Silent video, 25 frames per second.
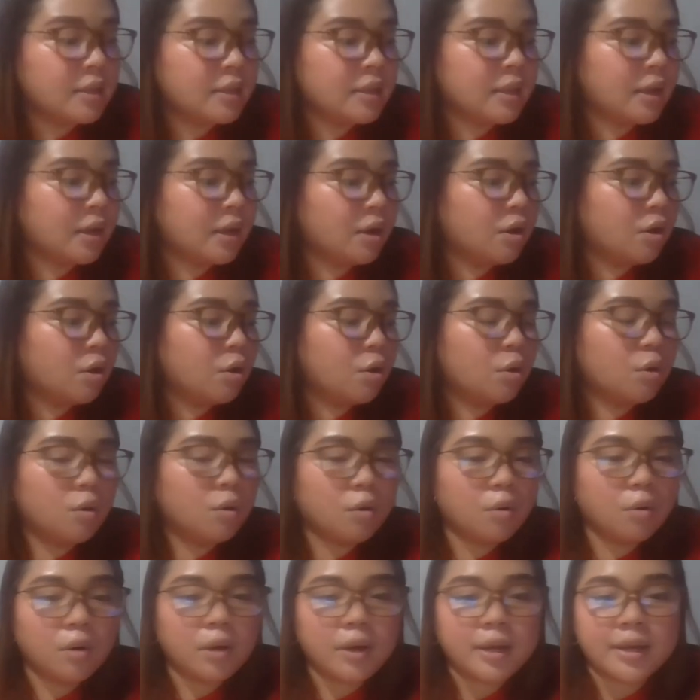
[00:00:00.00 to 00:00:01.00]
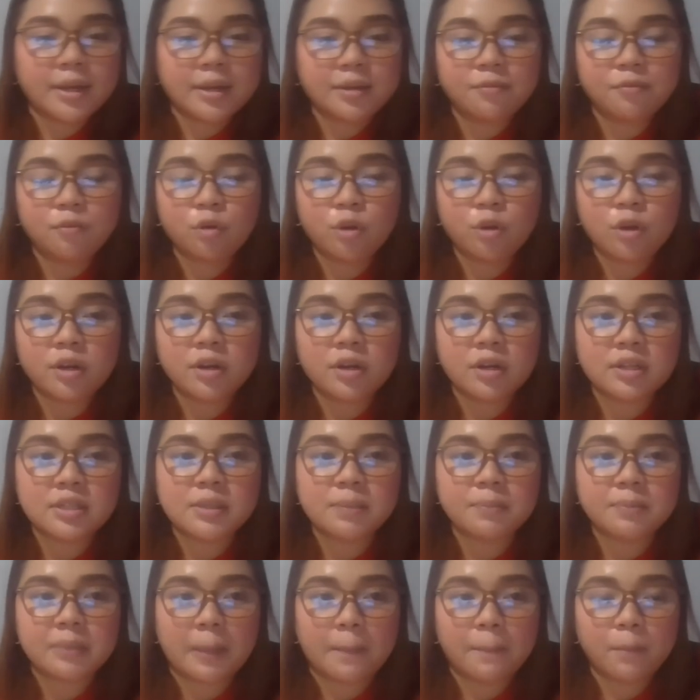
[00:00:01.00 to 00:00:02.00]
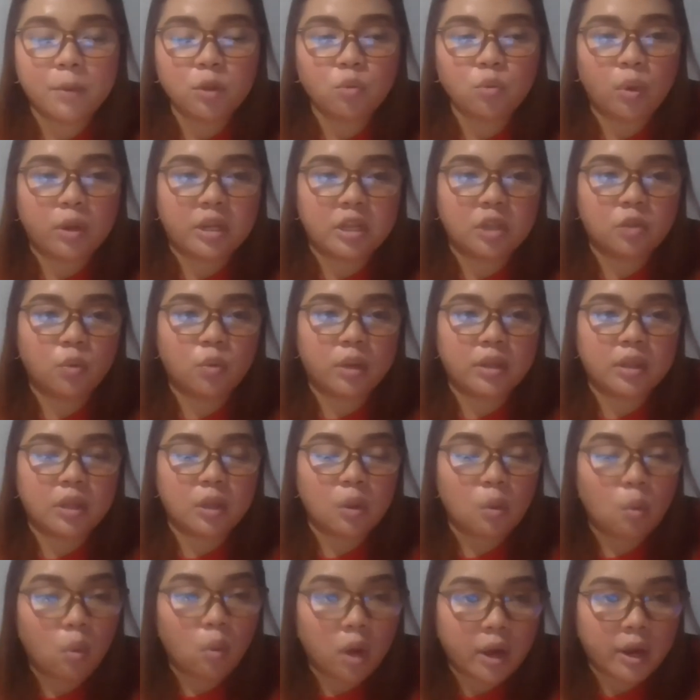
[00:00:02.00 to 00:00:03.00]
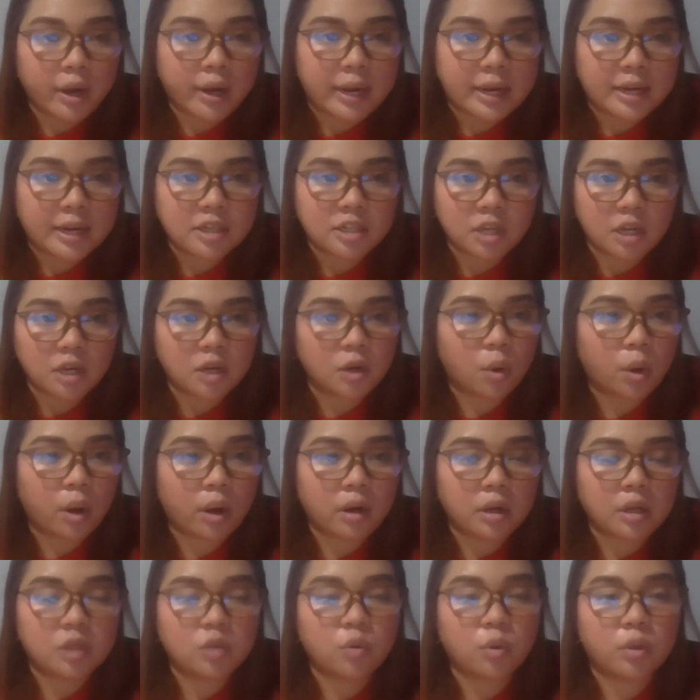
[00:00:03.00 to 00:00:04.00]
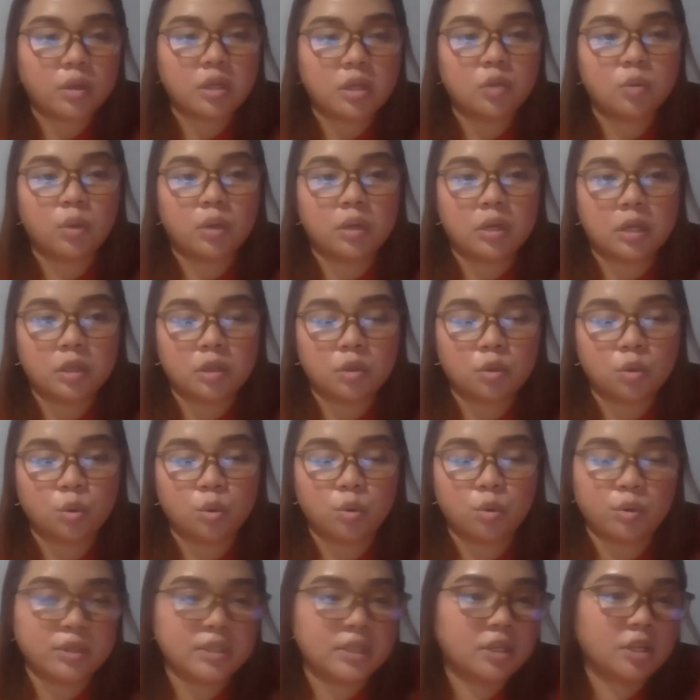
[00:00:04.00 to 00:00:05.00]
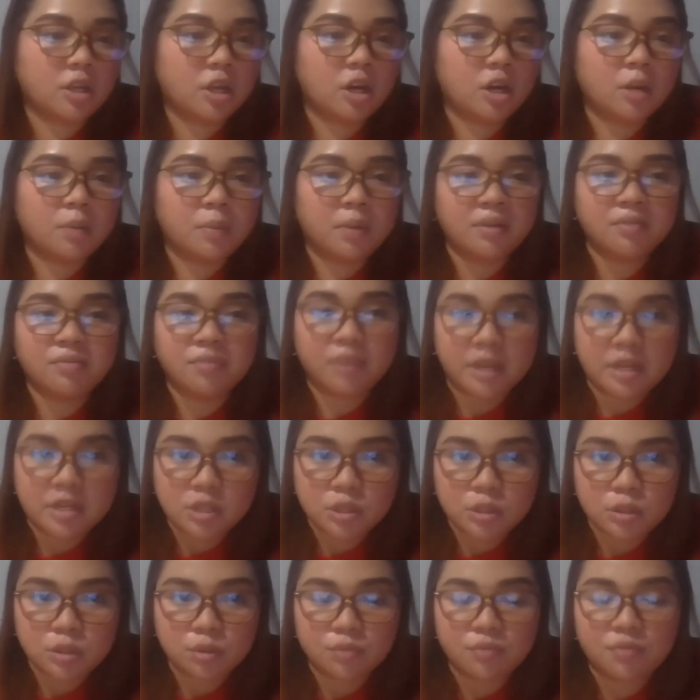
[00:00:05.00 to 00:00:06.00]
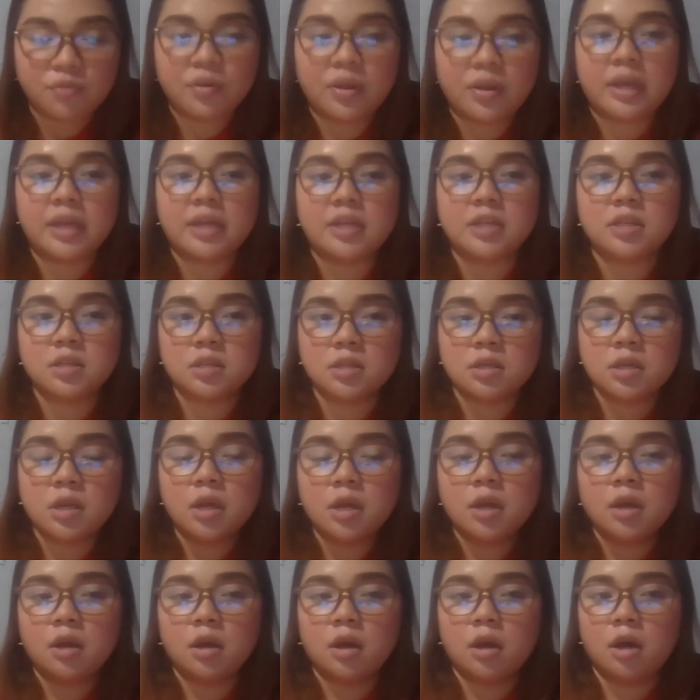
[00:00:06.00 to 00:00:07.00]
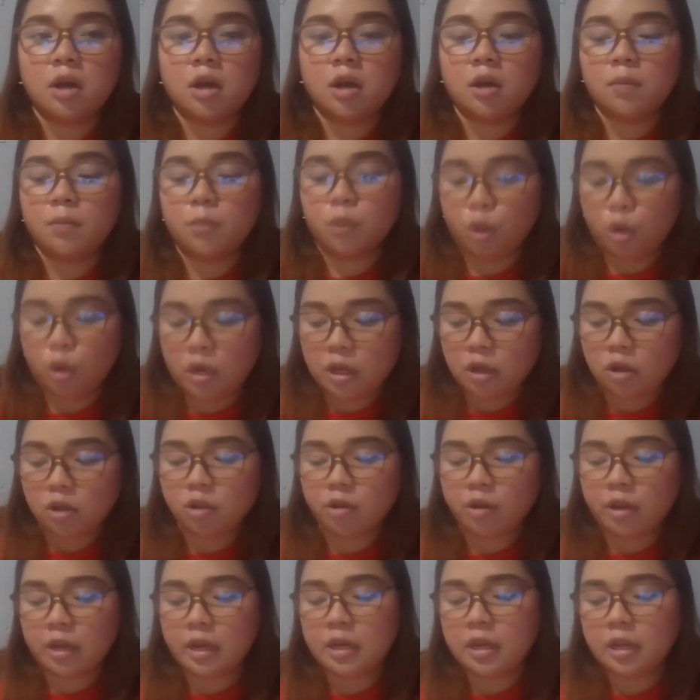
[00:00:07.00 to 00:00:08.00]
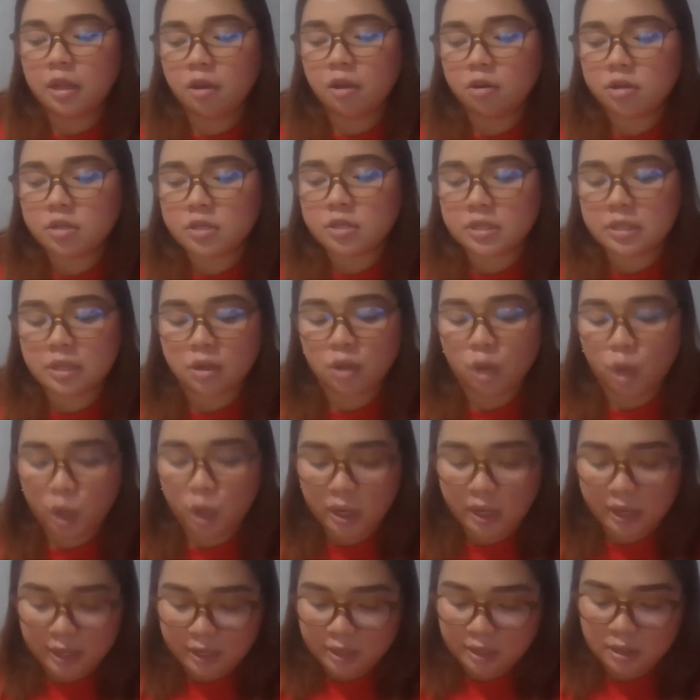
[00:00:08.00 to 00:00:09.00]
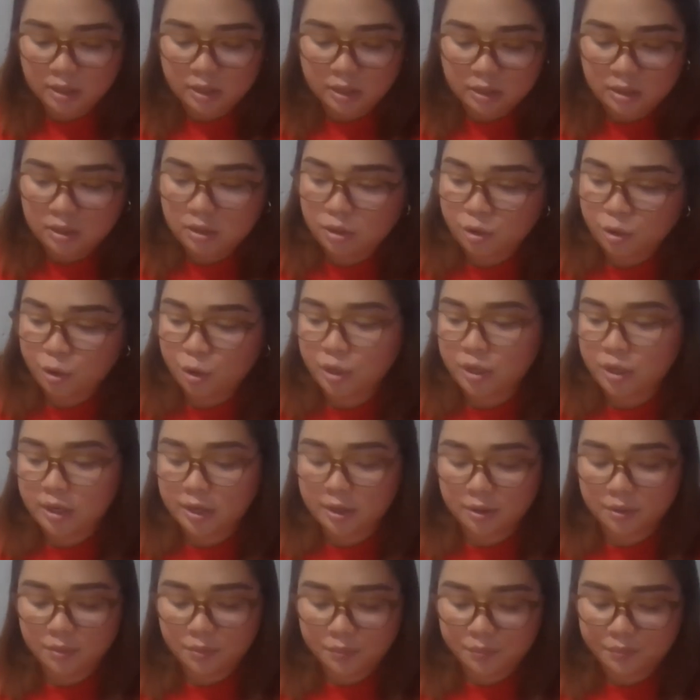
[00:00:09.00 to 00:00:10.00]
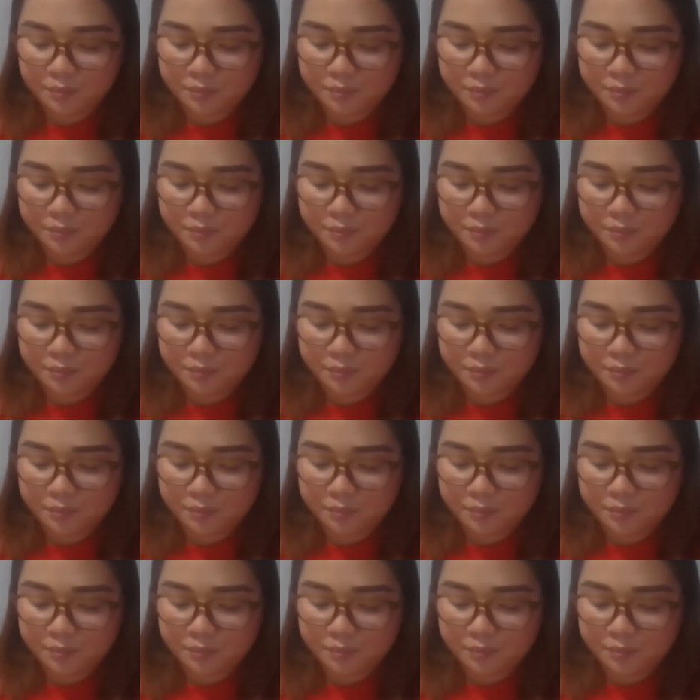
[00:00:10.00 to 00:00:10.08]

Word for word: Now, uh, for the September 2021 and January 2022, was it going to be face-to-face -face, um, learning already or still online learning?